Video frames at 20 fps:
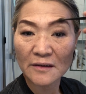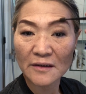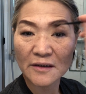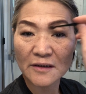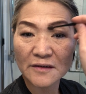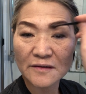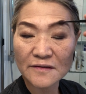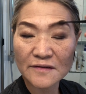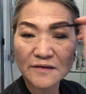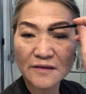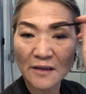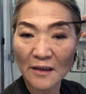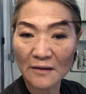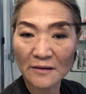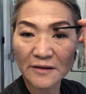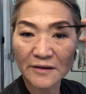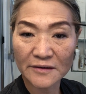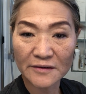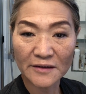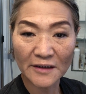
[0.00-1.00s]

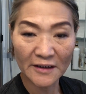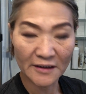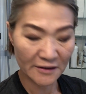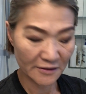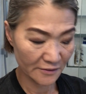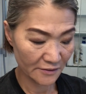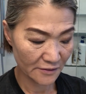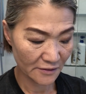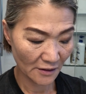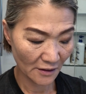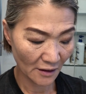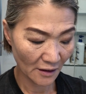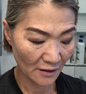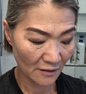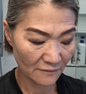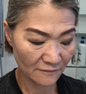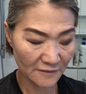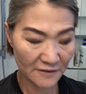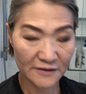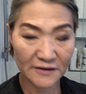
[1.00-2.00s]
consolidate
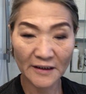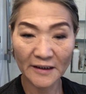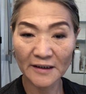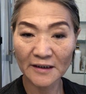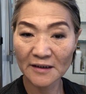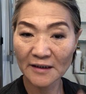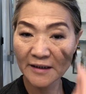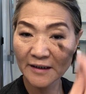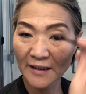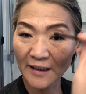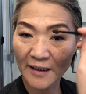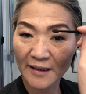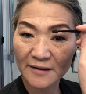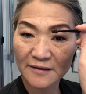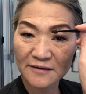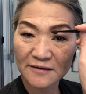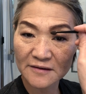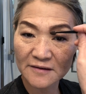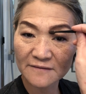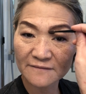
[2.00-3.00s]
our daily
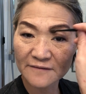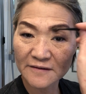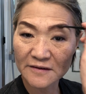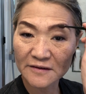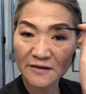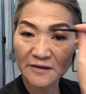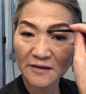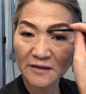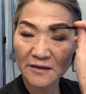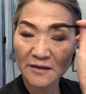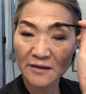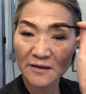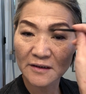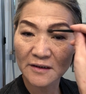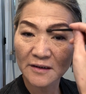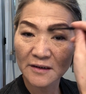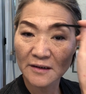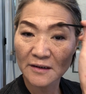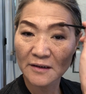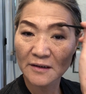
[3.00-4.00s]
activity
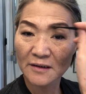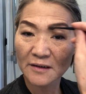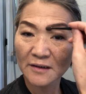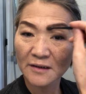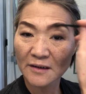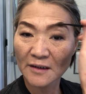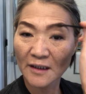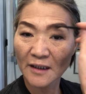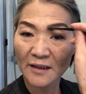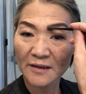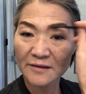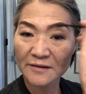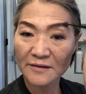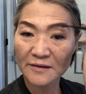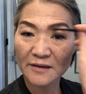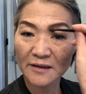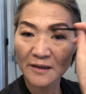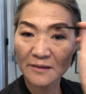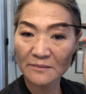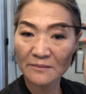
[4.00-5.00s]

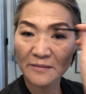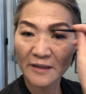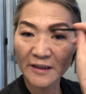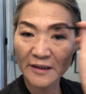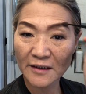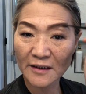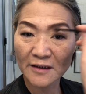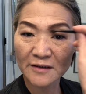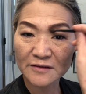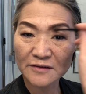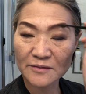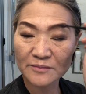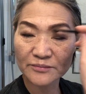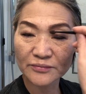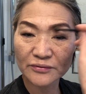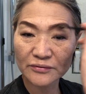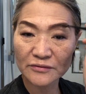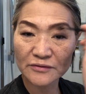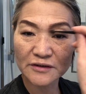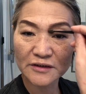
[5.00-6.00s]
and can make us
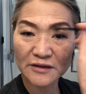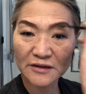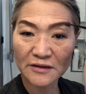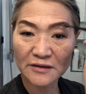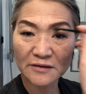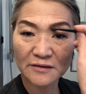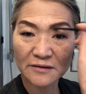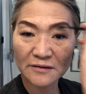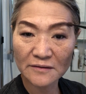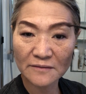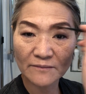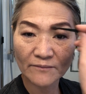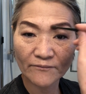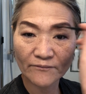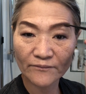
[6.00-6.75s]
put in